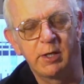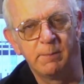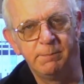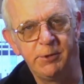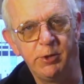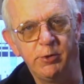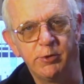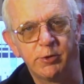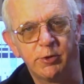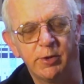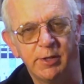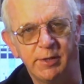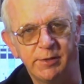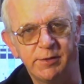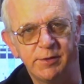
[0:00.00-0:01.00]
computer
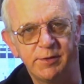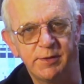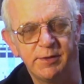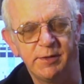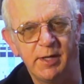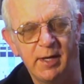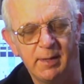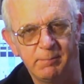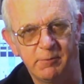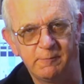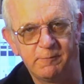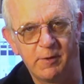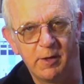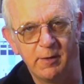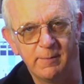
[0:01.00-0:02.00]
into the
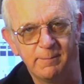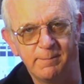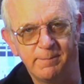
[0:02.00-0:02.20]
amplifier.